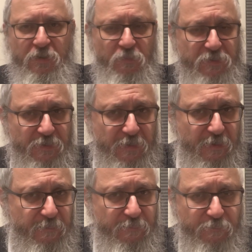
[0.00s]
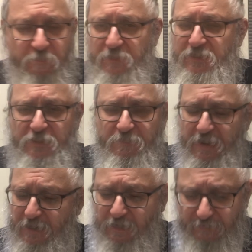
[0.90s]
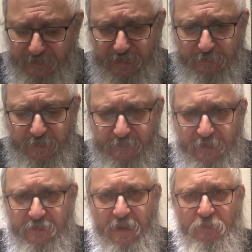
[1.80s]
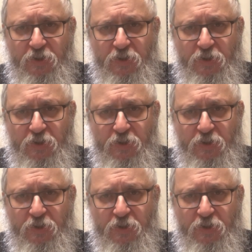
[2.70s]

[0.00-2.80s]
He was a frum businessman, obviously a bit of a Talmud